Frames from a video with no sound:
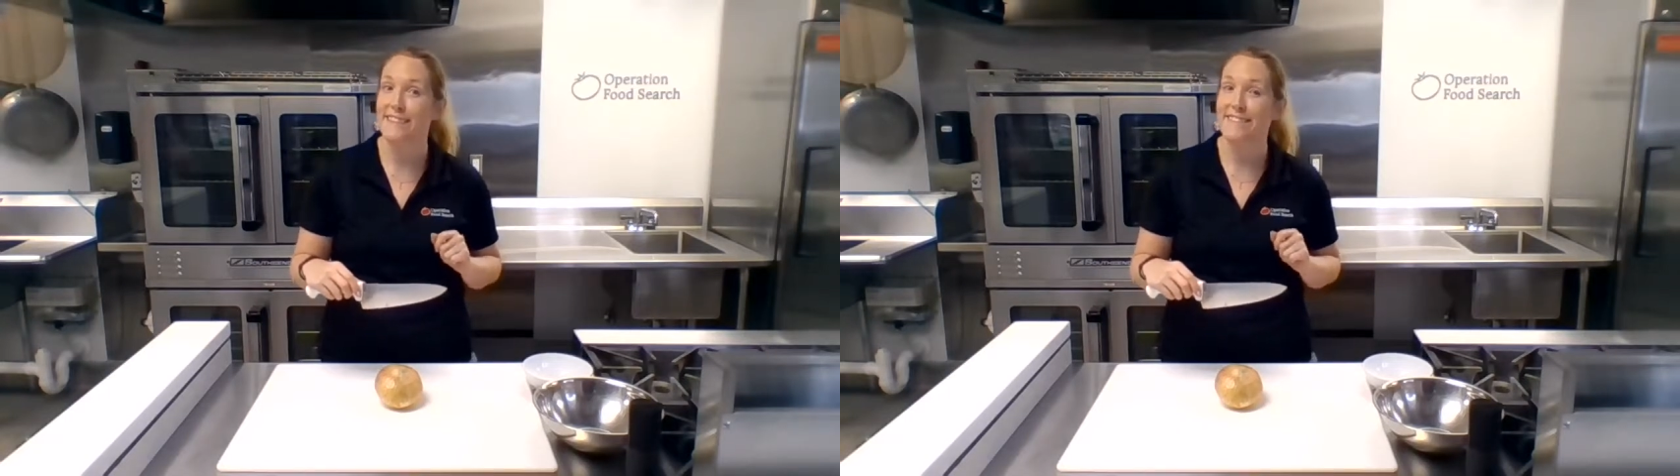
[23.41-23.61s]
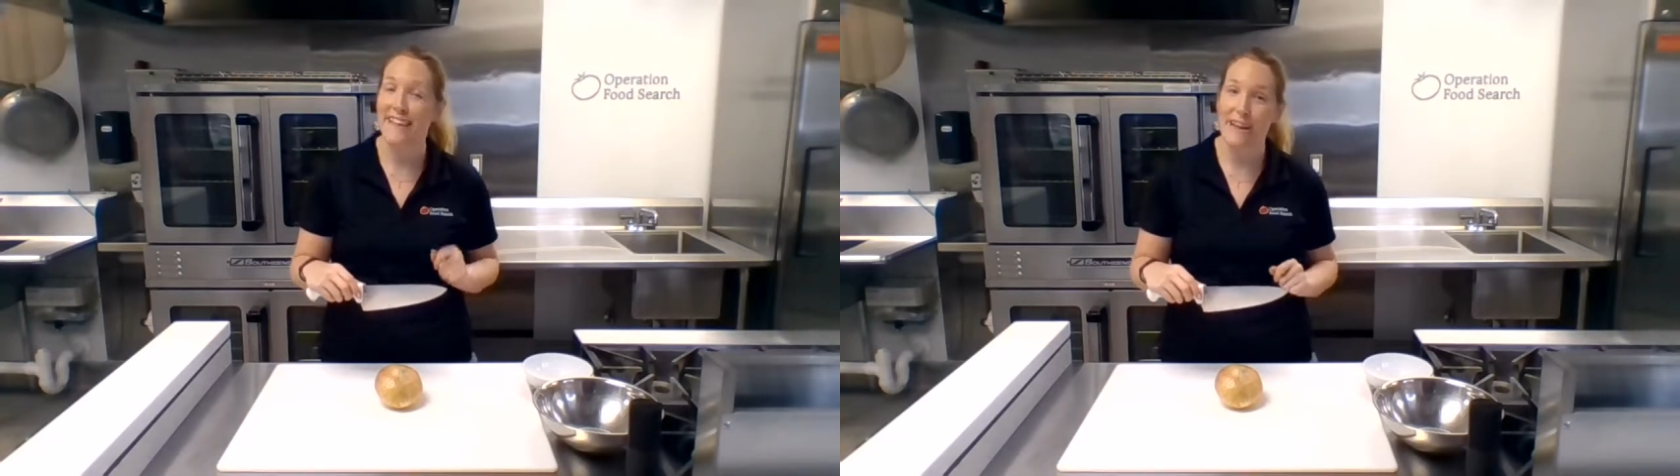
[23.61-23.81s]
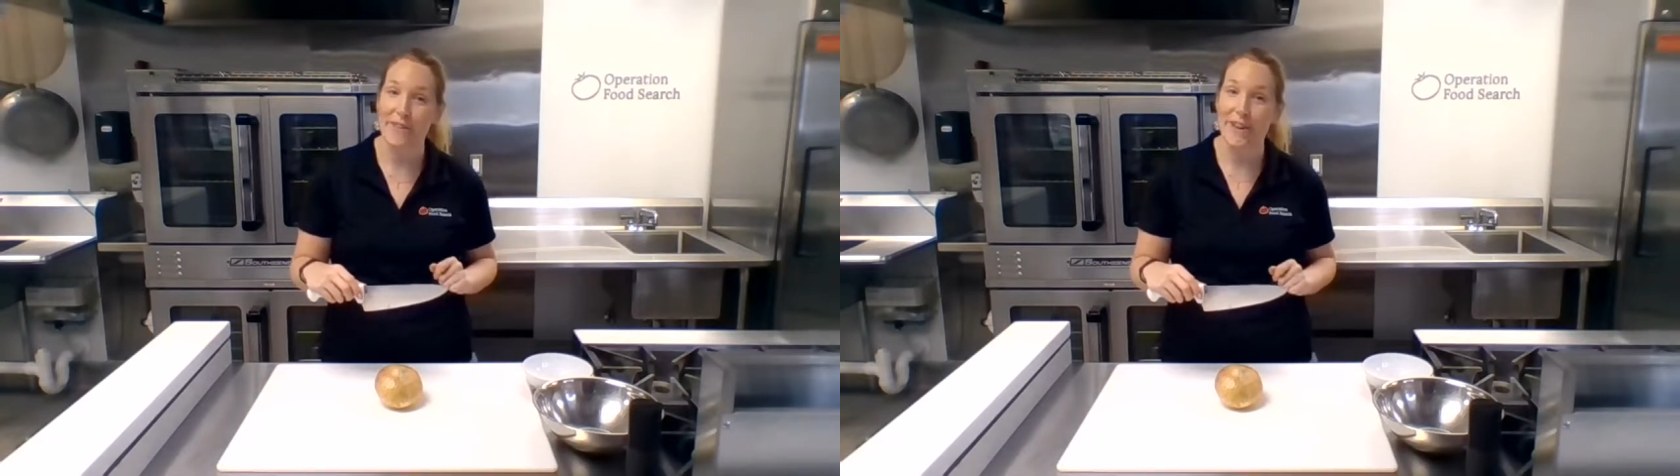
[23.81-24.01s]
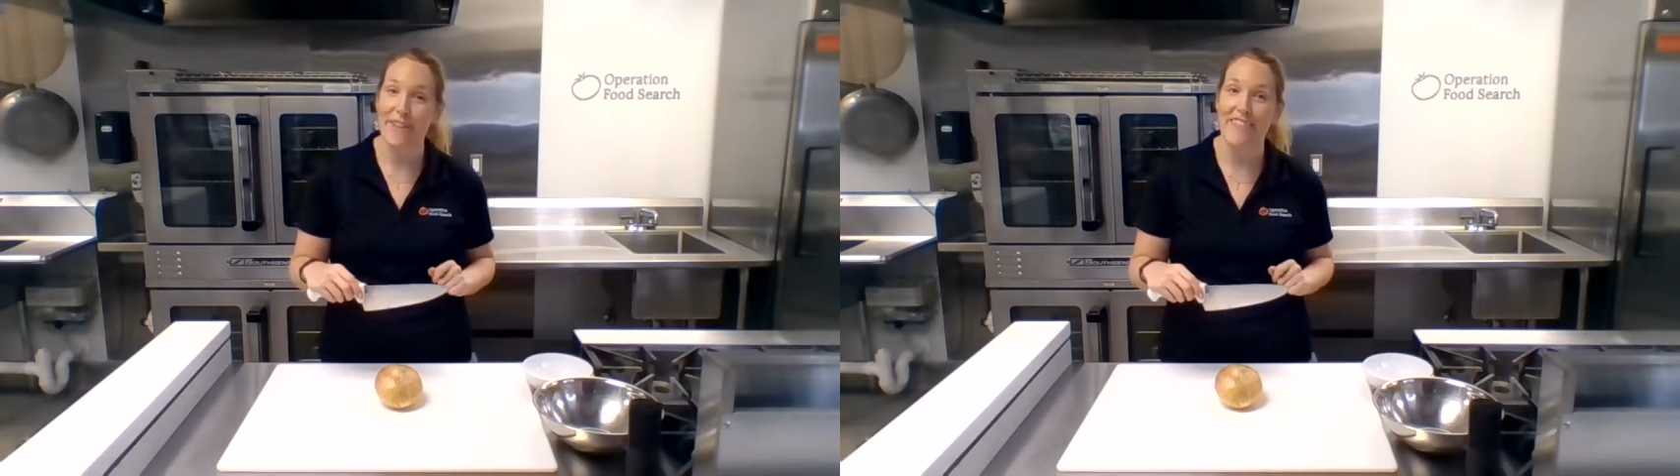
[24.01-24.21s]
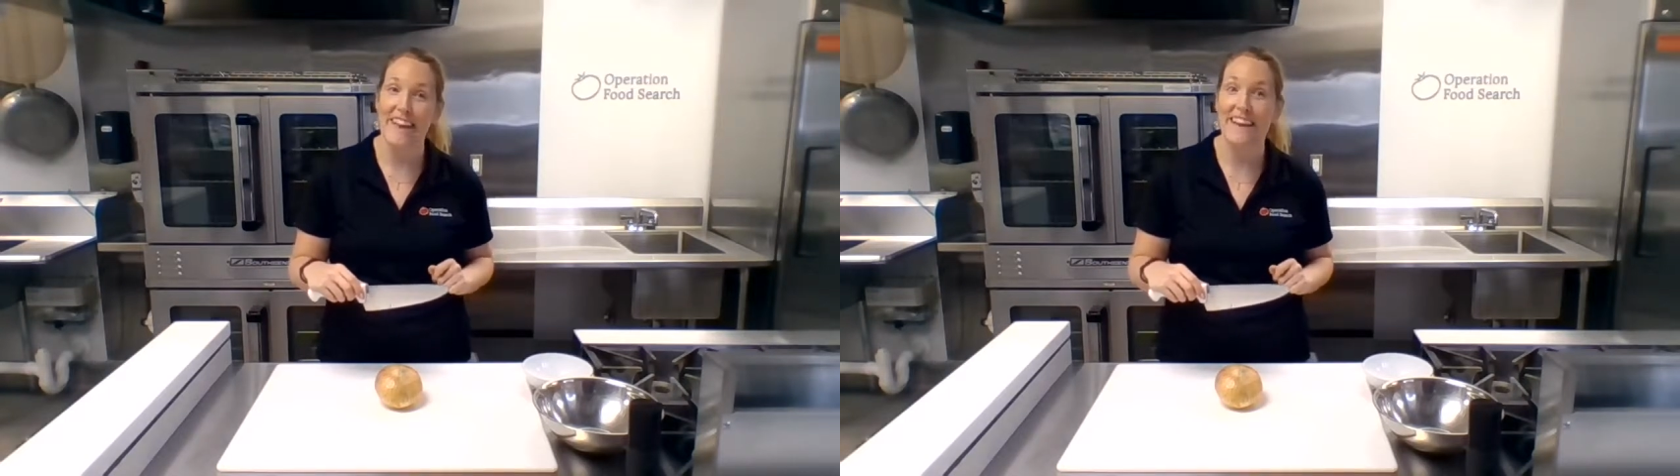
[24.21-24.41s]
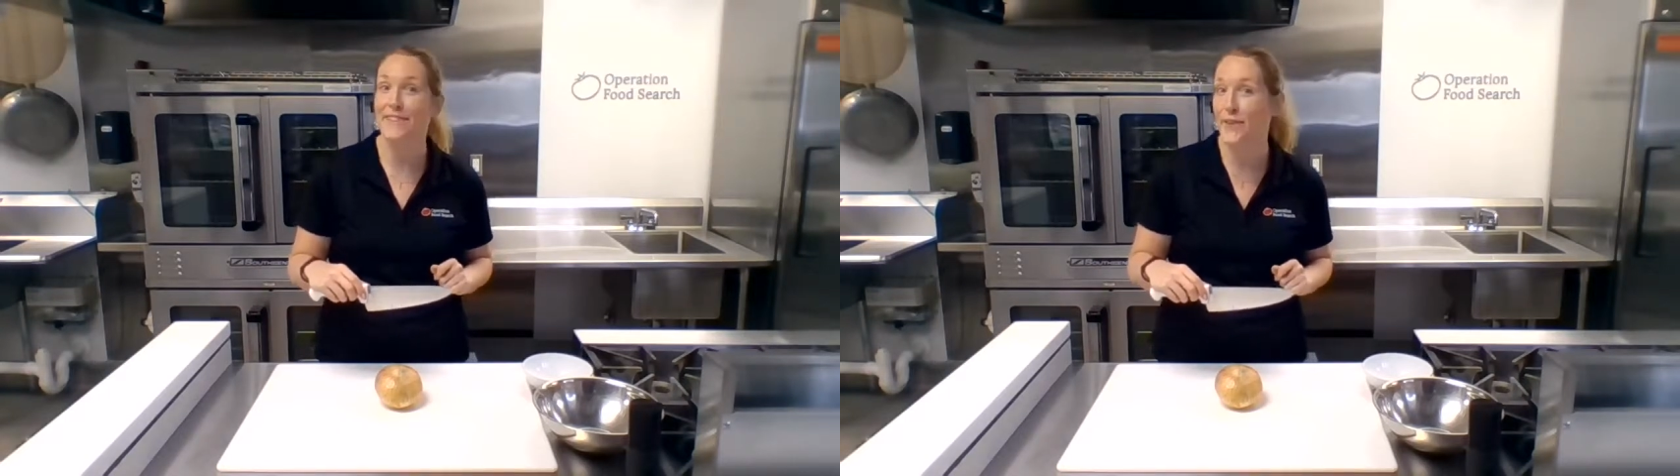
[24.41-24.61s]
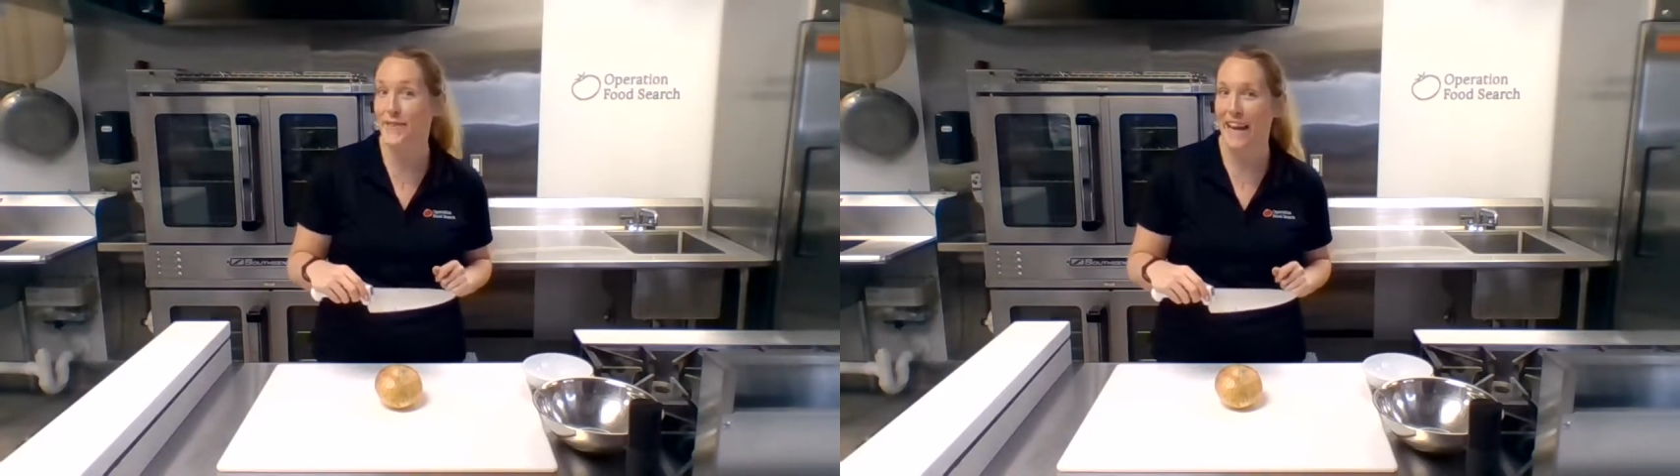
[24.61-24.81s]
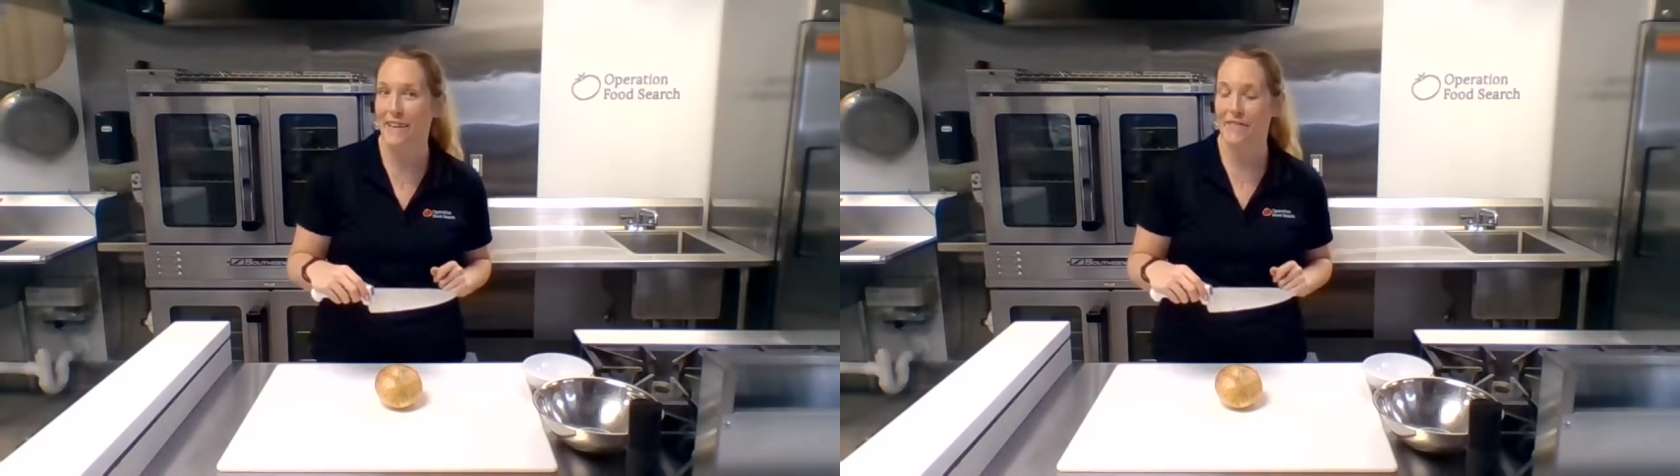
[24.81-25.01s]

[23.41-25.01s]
safer than a dull knife.